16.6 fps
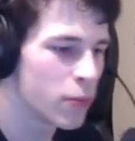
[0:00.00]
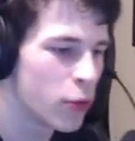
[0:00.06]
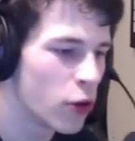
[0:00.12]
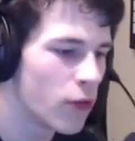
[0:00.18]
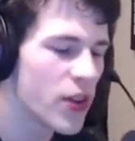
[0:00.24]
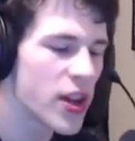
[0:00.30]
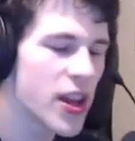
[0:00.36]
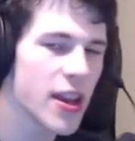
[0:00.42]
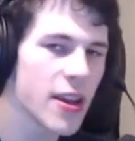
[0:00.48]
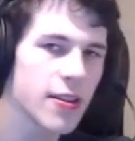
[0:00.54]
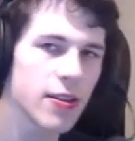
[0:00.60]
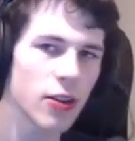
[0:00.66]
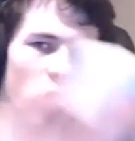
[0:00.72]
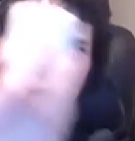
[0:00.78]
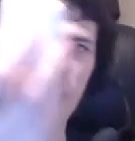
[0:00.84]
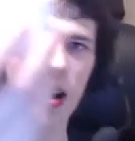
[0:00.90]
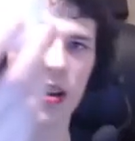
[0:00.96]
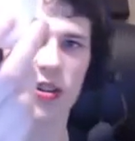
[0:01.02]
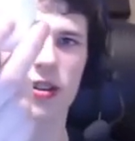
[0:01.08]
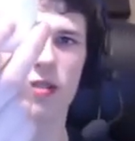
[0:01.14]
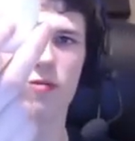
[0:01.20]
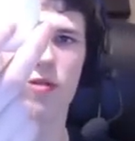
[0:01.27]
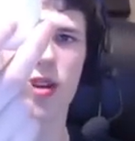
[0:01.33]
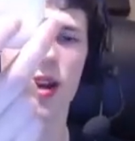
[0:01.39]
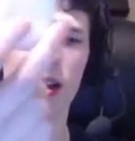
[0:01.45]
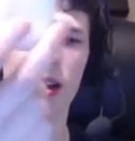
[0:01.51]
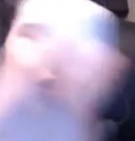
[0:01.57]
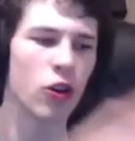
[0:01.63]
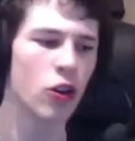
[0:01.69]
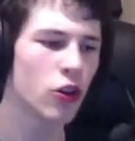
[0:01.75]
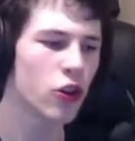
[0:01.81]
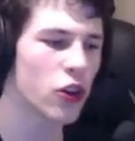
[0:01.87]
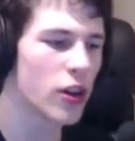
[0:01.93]
these are actually really
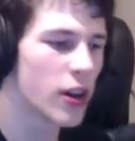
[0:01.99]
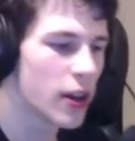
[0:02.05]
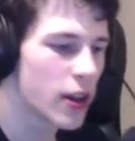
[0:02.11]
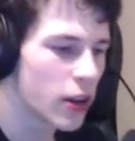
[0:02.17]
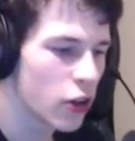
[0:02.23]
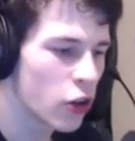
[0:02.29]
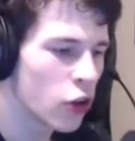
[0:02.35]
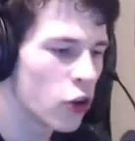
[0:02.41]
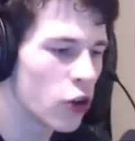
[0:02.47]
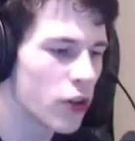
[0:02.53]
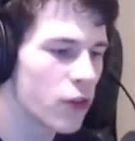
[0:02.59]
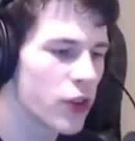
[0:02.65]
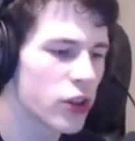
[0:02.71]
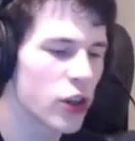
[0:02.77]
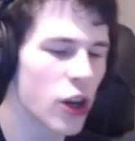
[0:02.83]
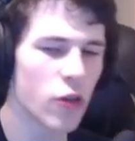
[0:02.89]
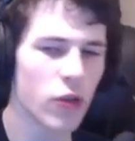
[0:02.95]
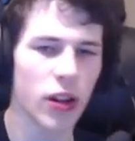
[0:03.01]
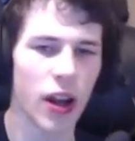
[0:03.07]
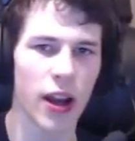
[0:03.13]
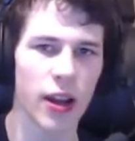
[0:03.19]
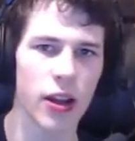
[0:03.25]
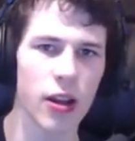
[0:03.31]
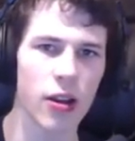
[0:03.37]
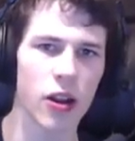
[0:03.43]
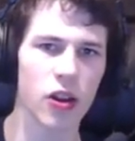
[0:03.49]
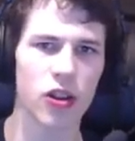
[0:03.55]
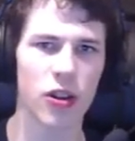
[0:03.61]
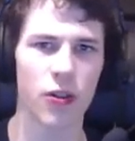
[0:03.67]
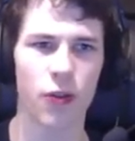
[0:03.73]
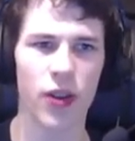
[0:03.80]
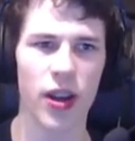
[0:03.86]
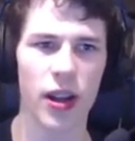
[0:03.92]
good. Or if you don't like them because
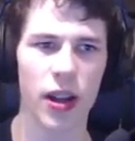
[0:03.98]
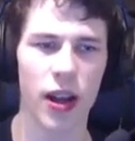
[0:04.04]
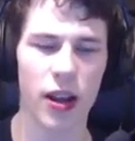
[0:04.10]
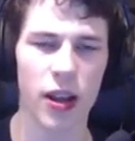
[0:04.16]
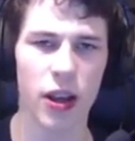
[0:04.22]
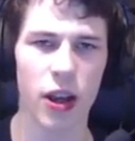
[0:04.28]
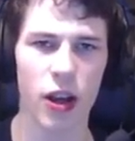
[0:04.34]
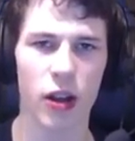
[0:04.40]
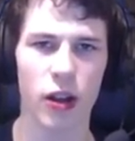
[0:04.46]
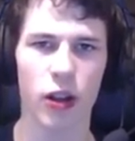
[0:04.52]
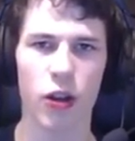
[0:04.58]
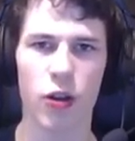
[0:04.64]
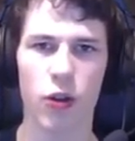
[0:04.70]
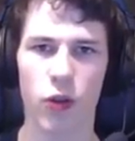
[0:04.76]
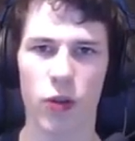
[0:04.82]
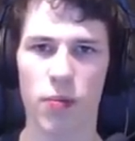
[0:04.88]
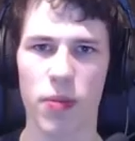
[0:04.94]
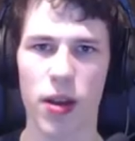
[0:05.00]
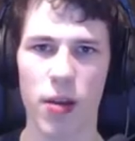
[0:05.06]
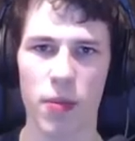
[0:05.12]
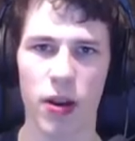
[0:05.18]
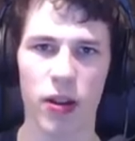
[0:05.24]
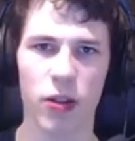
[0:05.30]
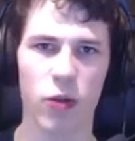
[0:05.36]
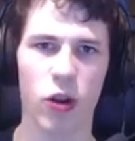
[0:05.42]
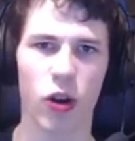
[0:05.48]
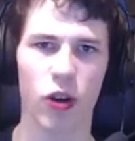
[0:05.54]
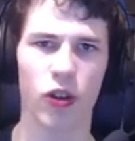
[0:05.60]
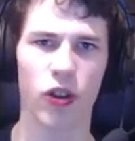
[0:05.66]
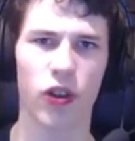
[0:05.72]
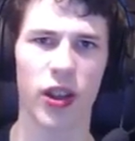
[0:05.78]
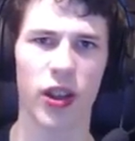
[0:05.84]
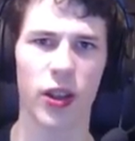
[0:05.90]
you feel like you're going to lose them, bear in mind it will cost
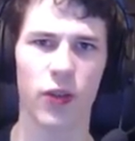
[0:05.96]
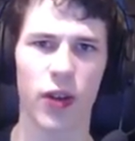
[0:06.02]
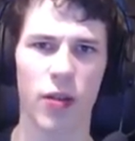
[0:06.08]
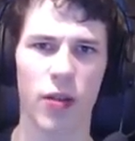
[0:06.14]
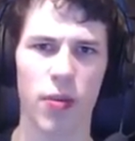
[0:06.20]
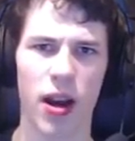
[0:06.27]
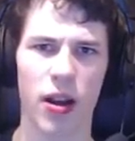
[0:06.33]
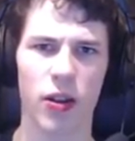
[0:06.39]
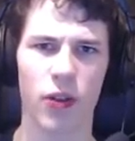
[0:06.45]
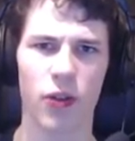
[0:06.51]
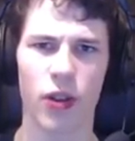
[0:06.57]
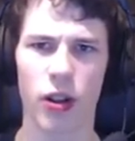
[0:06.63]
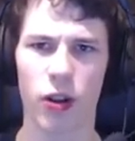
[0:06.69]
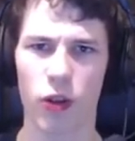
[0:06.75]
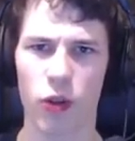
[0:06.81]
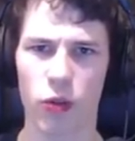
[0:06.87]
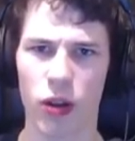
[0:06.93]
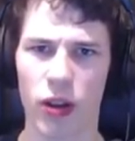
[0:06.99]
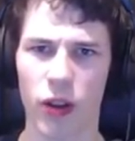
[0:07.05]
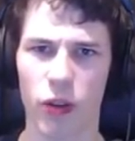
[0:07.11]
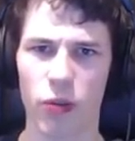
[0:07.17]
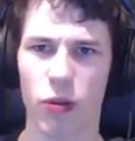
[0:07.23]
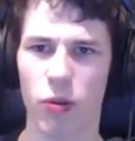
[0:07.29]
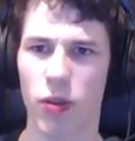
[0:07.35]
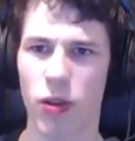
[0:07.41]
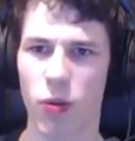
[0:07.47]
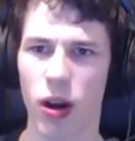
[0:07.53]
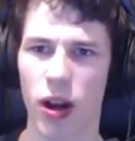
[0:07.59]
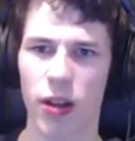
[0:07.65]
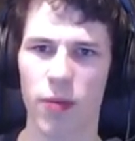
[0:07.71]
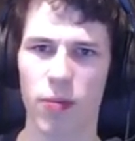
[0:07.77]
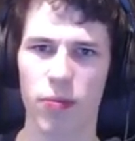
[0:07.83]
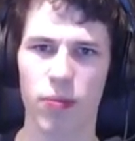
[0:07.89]
you £65 if you lose one. That's probably
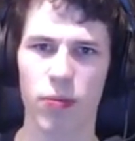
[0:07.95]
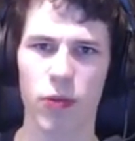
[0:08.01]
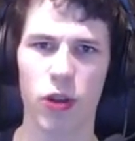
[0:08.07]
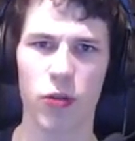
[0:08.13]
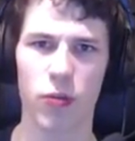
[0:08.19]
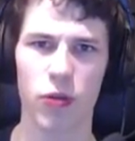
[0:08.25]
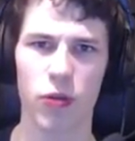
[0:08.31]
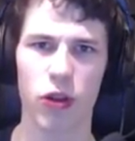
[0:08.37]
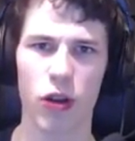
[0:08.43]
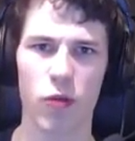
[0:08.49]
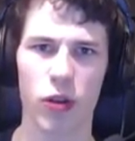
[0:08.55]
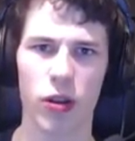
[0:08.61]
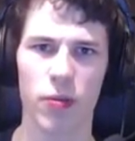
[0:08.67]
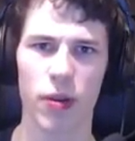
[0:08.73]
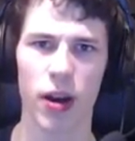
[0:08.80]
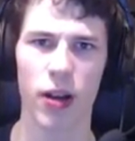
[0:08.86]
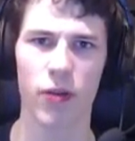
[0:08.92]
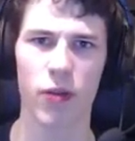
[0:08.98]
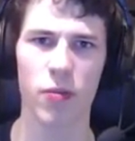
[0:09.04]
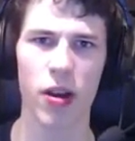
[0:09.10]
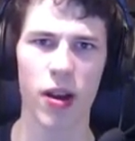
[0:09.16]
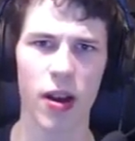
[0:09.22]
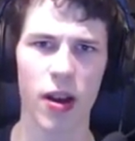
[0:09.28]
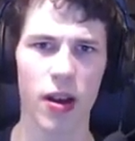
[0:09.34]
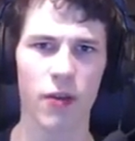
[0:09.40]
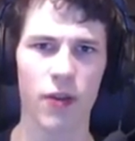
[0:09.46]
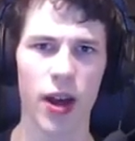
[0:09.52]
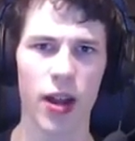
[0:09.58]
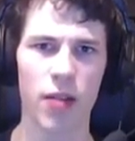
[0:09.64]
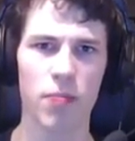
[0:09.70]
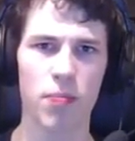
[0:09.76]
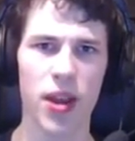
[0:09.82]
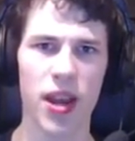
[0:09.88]
why you don't want to buy them.
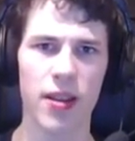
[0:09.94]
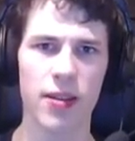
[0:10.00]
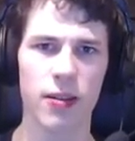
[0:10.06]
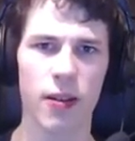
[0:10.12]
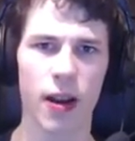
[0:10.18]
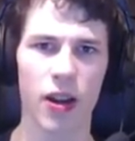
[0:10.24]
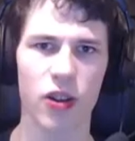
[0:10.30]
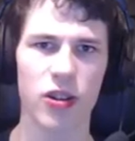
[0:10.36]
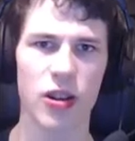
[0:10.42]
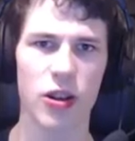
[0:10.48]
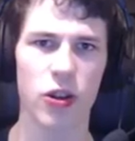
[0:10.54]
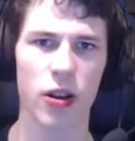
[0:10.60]
Then Beats are actually